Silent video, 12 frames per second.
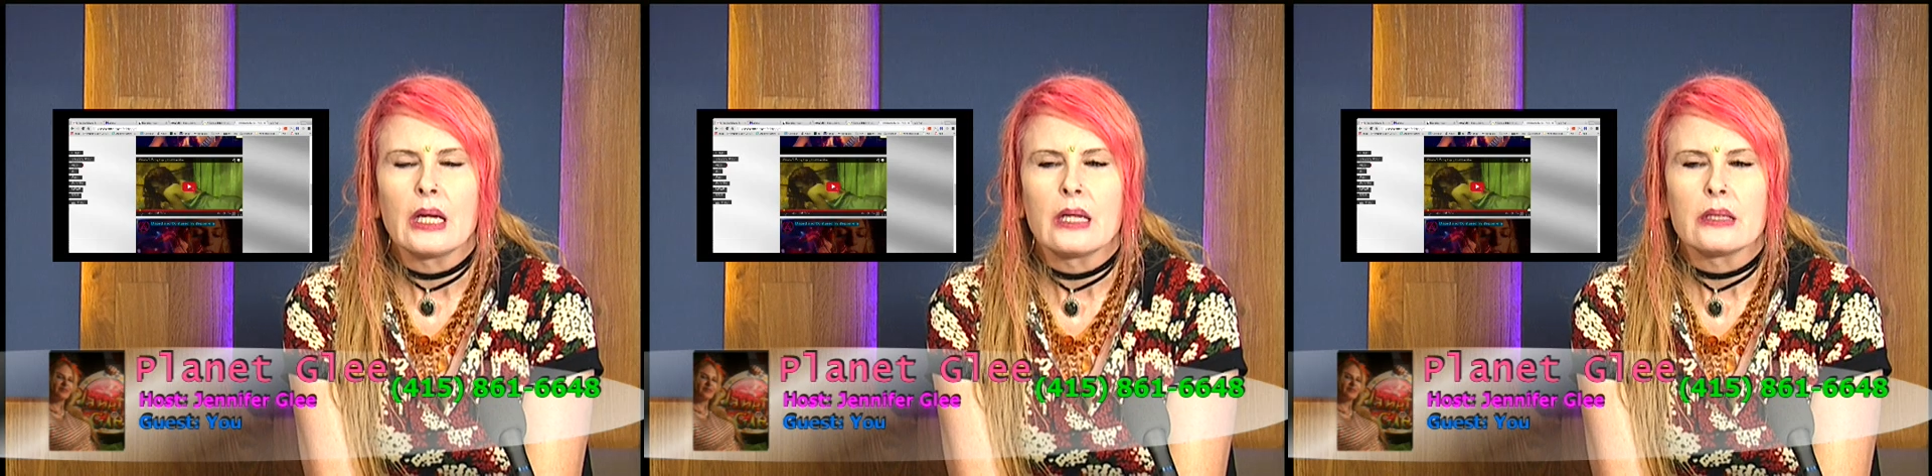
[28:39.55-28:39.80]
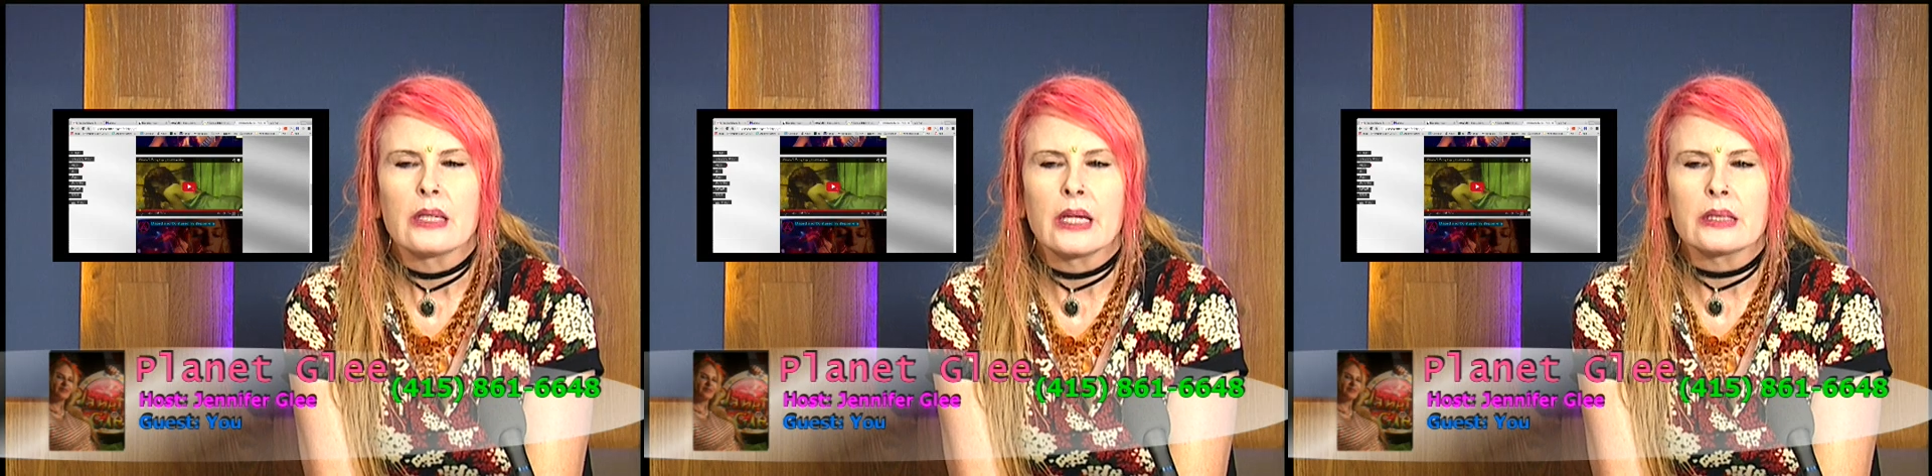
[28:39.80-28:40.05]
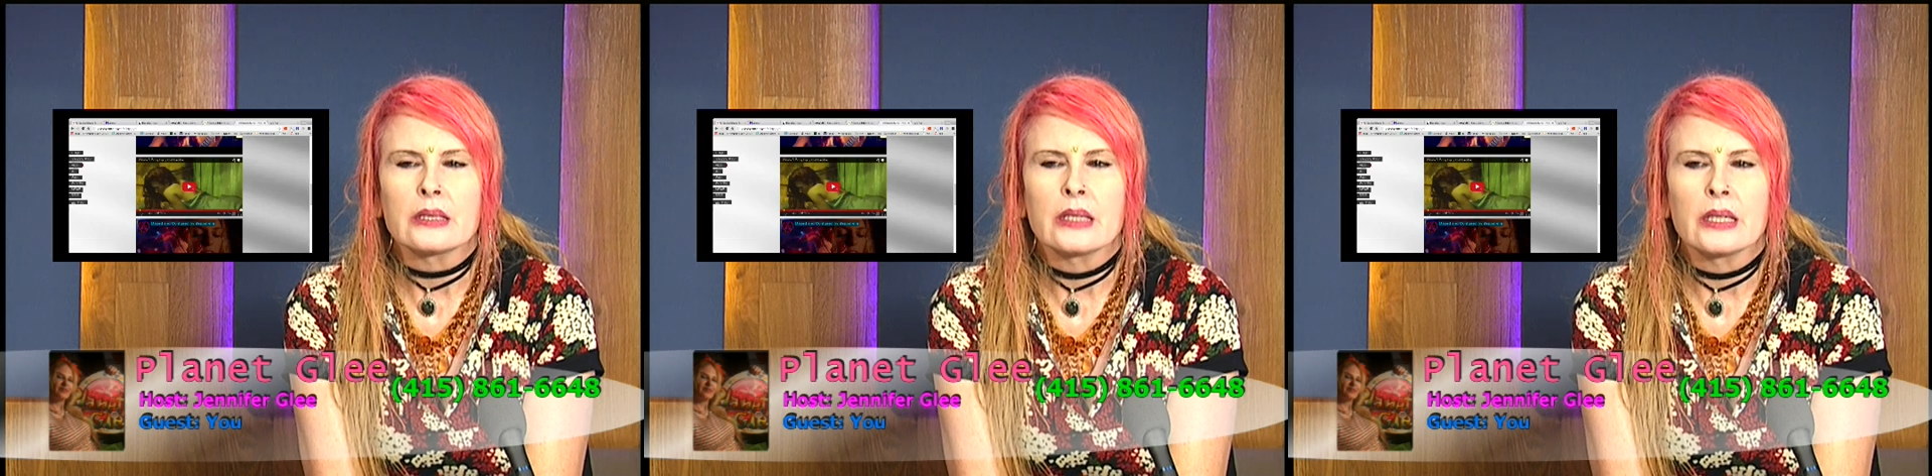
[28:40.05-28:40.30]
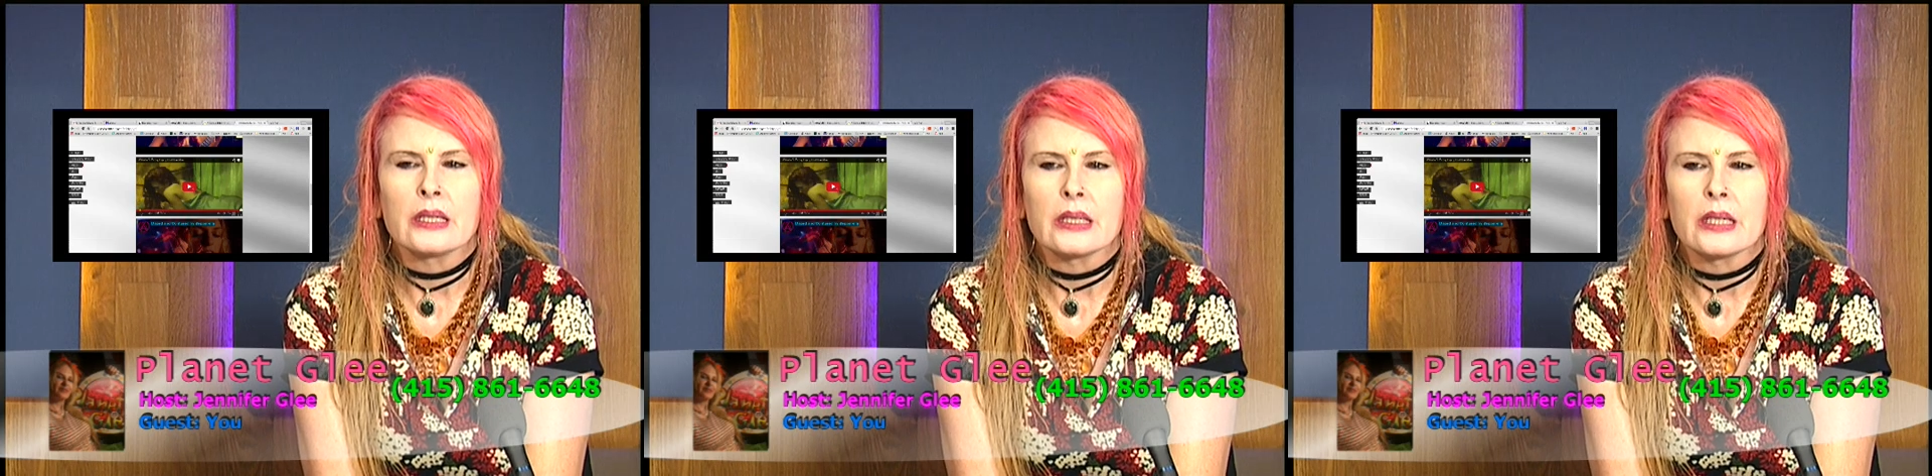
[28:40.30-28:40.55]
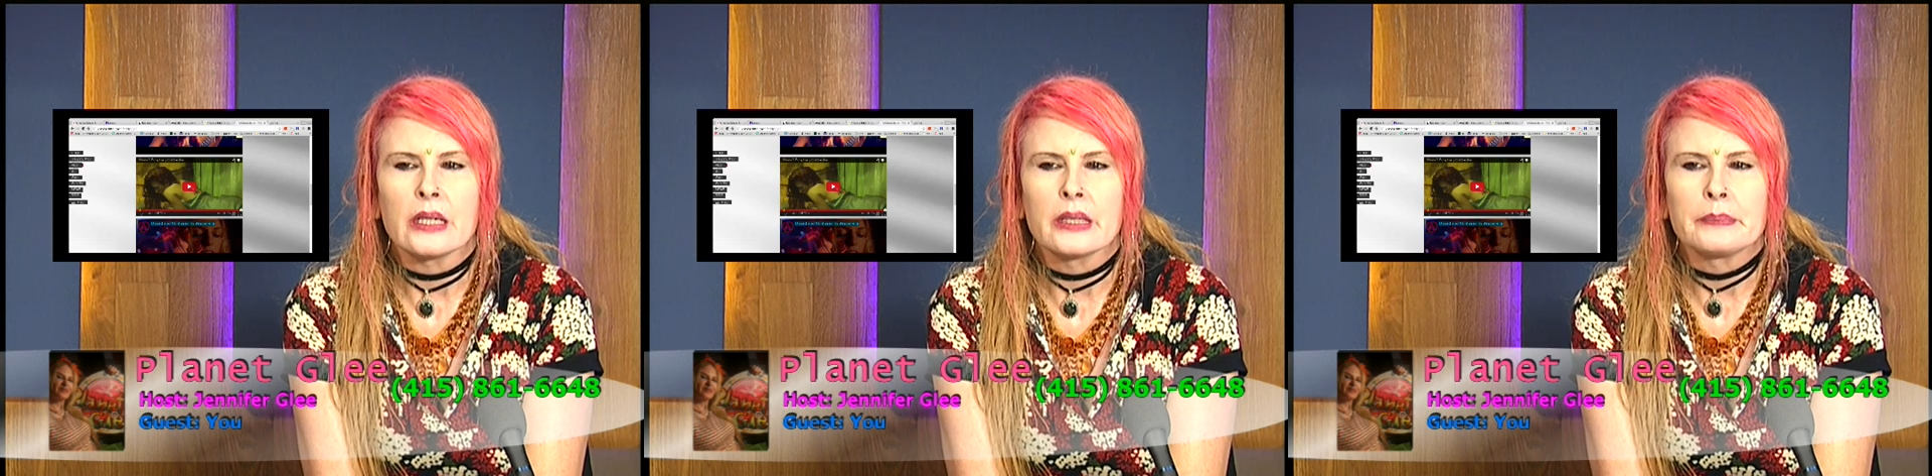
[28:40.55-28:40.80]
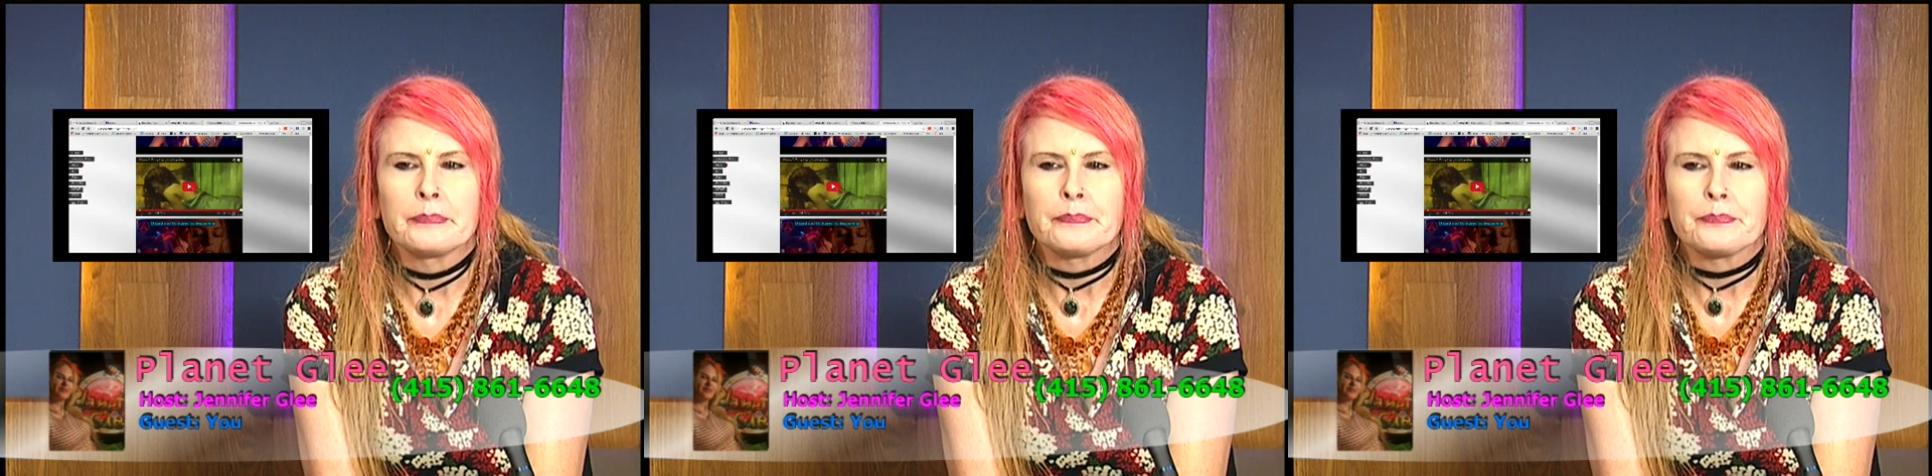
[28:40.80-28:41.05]
last night?
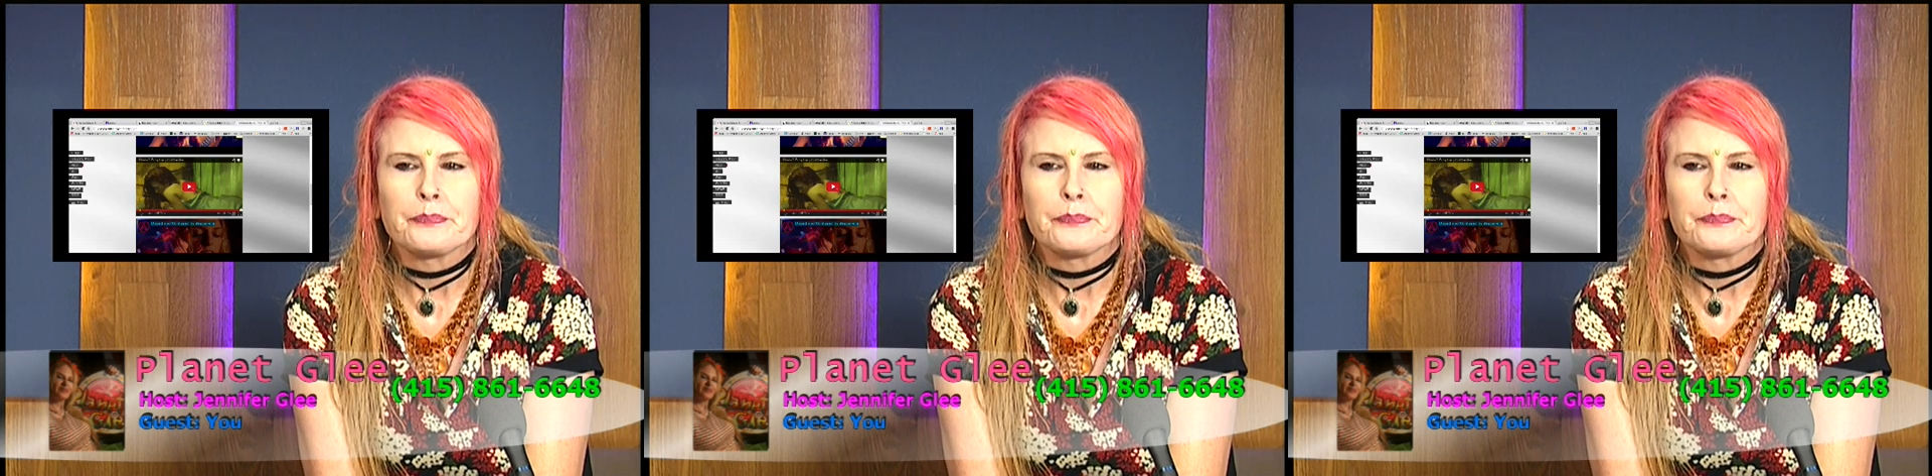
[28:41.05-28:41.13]
Um,